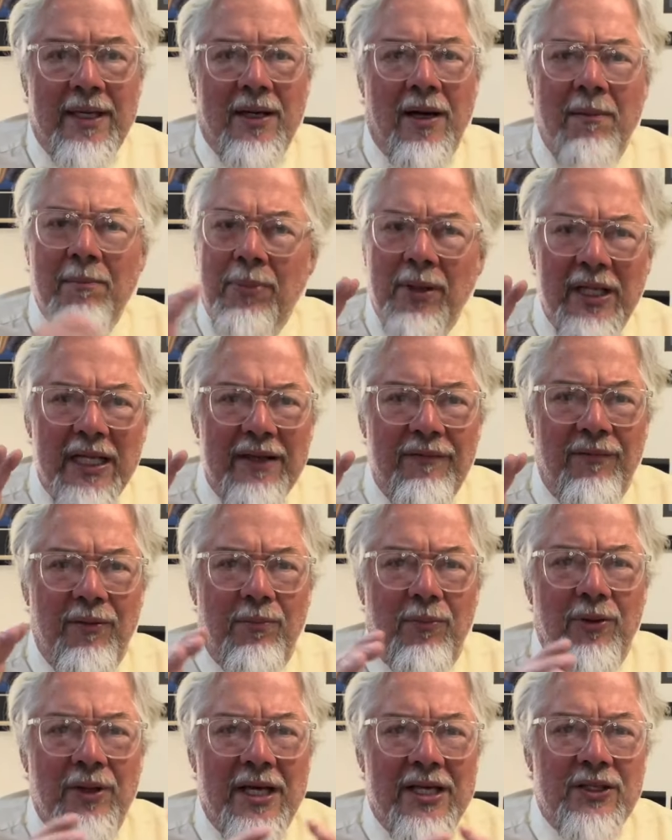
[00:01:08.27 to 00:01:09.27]

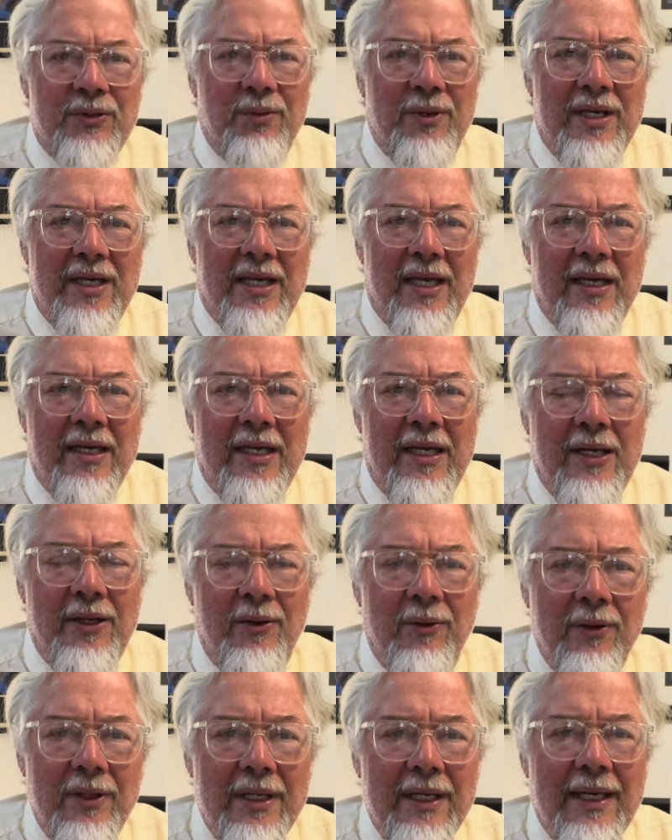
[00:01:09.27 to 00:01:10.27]
Unbelievable, that Sweet Kick
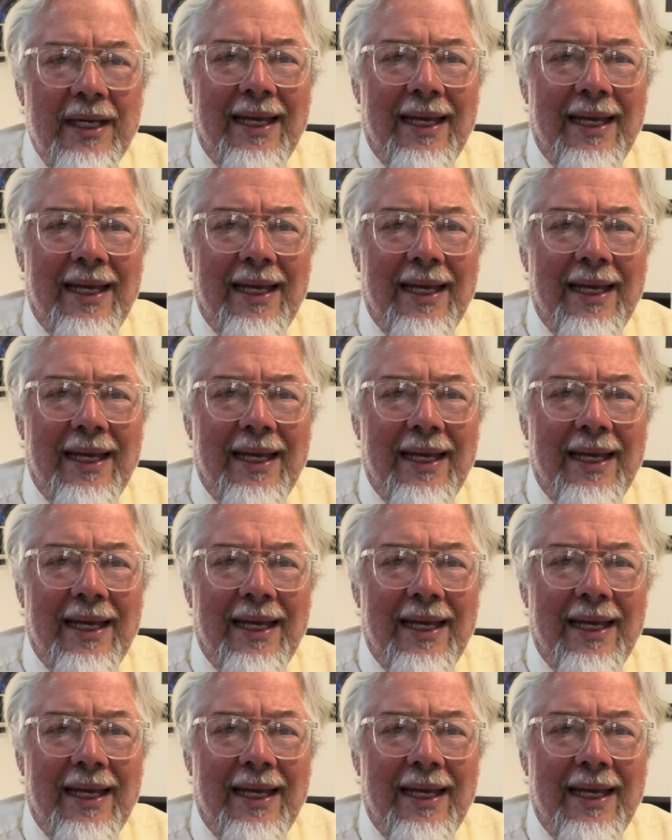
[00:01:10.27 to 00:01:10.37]
Kino.